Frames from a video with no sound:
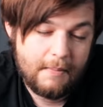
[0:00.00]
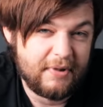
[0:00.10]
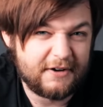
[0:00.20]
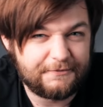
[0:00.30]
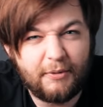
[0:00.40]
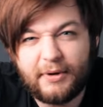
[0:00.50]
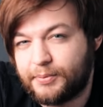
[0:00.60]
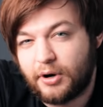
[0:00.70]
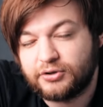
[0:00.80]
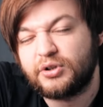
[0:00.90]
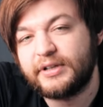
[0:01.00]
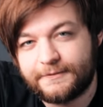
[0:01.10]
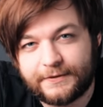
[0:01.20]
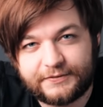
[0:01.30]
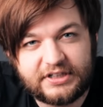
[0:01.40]
But Filmic Pro is only
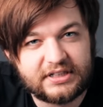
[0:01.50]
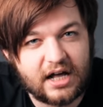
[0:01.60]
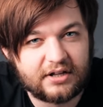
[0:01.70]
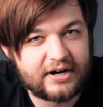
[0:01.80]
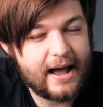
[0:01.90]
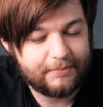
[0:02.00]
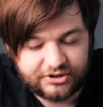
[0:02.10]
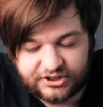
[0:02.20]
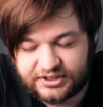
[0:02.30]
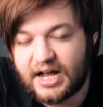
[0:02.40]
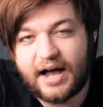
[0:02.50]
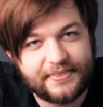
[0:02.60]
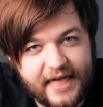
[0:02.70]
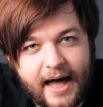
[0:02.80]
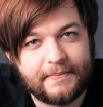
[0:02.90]
a $15 app, which is
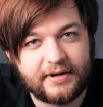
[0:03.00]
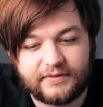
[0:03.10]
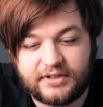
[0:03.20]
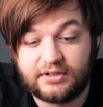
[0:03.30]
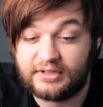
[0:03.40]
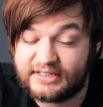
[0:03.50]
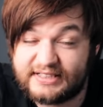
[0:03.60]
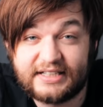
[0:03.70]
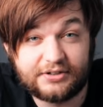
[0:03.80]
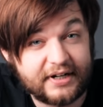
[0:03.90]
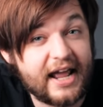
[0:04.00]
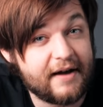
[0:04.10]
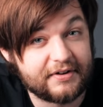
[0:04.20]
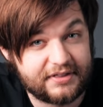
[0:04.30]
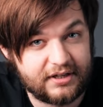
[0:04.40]
not that big of a deal considering
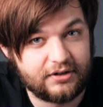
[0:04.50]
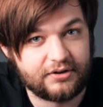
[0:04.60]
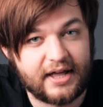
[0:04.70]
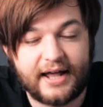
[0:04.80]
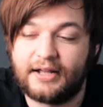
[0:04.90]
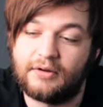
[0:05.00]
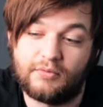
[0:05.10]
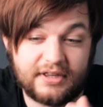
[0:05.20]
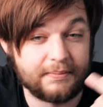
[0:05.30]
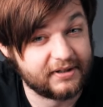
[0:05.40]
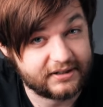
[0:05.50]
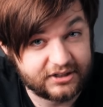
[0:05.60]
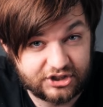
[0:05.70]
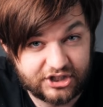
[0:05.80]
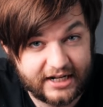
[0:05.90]
everything you're getting with the
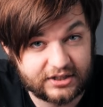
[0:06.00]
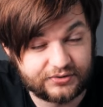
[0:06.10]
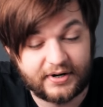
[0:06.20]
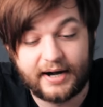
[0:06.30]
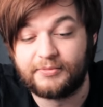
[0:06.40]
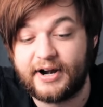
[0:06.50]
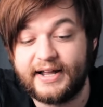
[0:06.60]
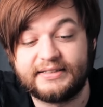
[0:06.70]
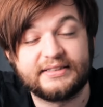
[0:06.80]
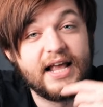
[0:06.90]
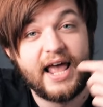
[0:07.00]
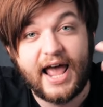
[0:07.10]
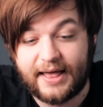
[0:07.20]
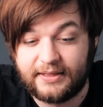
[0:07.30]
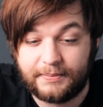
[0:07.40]
ability to change frame rates
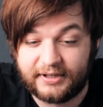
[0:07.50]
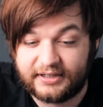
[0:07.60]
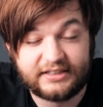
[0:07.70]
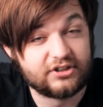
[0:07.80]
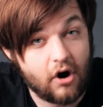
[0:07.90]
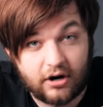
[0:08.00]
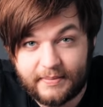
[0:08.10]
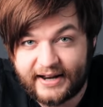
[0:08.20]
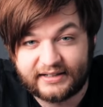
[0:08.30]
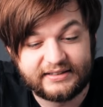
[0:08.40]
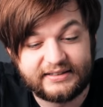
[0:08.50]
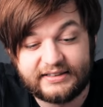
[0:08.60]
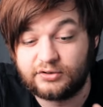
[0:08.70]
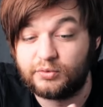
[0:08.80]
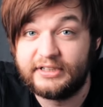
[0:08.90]
and the ability to automatically
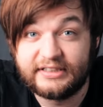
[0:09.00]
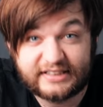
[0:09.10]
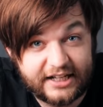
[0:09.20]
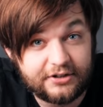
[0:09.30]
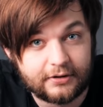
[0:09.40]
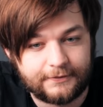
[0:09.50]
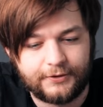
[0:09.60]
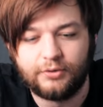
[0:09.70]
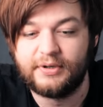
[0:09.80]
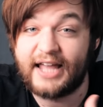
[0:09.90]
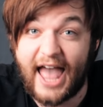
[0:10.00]
de-squeeze in your viewing